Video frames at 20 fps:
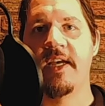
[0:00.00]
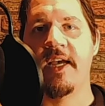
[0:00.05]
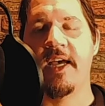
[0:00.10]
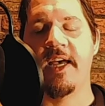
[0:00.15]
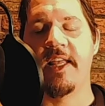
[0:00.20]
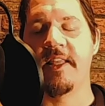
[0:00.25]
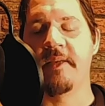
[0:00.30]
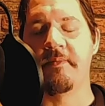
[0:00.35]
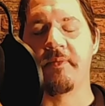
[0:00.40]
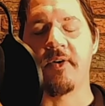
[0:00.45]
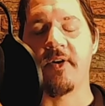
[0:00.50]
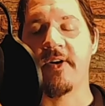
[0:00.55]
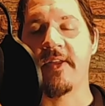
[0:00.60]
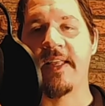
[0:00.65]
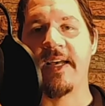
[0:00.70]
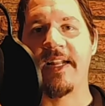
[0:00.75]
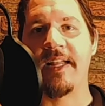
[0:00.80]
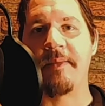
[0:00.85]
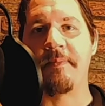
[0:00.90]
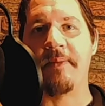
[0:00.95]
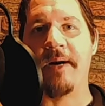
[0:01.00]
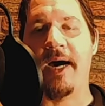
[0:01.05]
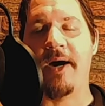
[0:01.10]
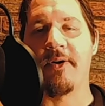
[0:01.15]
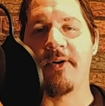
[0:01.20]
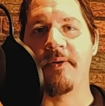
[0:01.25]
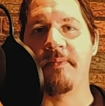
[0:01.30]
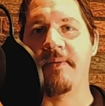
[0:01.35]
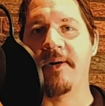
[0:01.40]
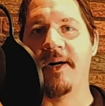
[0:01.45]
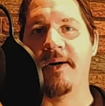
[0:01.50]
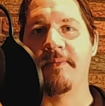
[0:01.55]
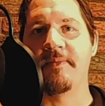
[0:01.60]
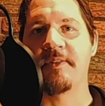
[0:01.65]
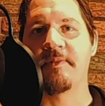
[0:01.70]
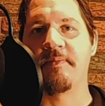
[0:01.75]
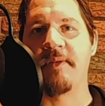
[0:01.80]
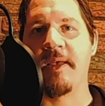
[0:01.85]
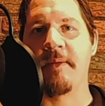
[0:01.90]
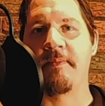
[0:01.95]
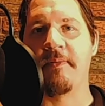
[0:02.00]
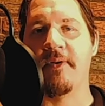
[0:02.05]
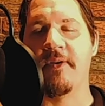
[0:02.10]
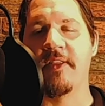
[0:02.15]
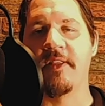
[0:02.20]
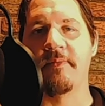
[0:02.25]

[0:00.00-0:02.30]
And the more that he power bombs people